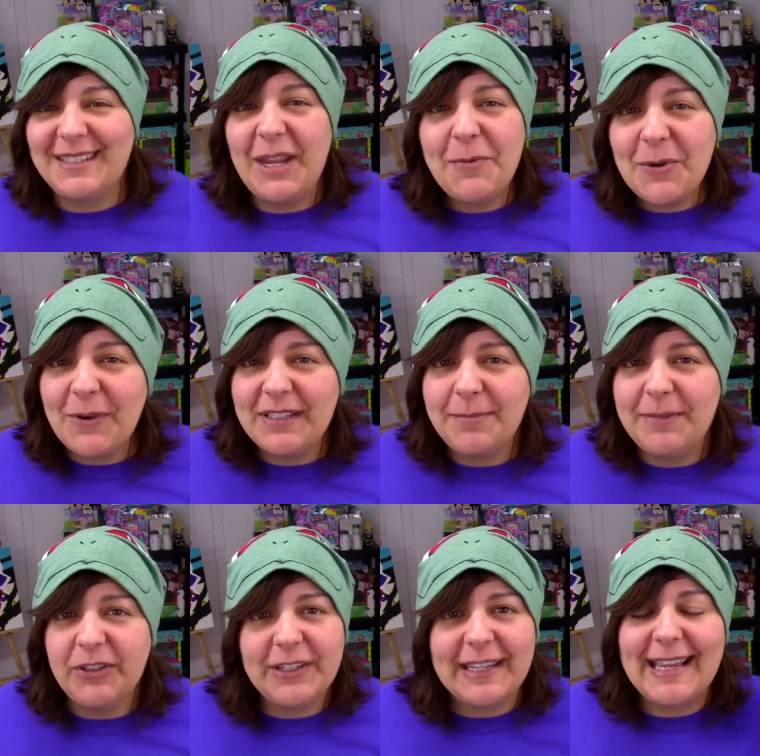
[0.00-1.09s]
Today we're going to be
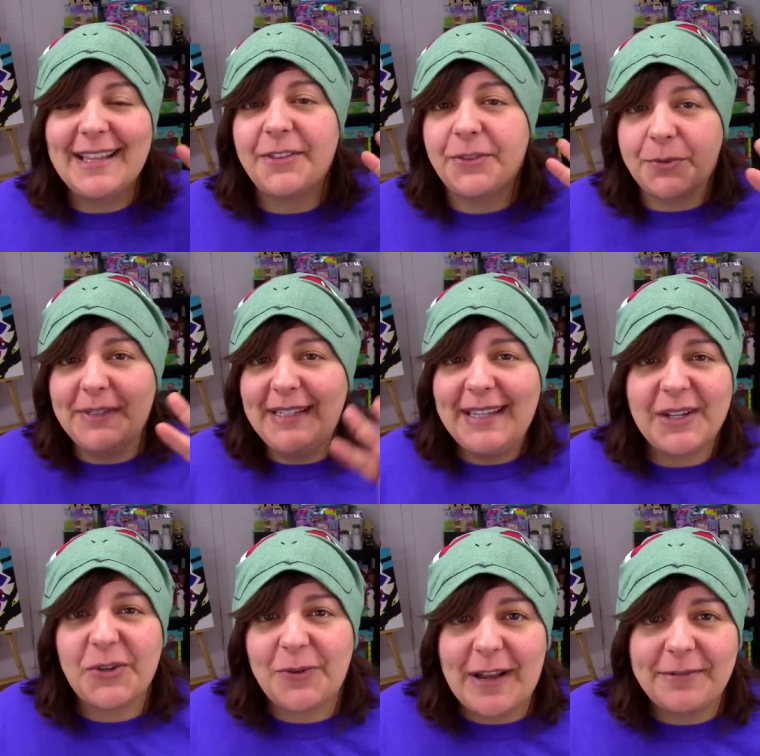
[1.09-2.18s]
looking at three
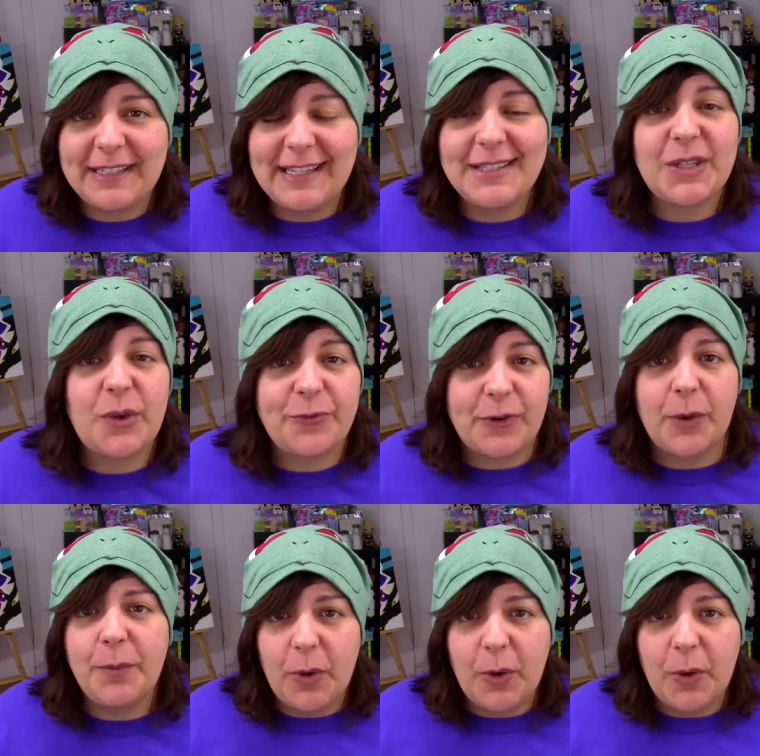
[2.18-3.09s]
craft kits from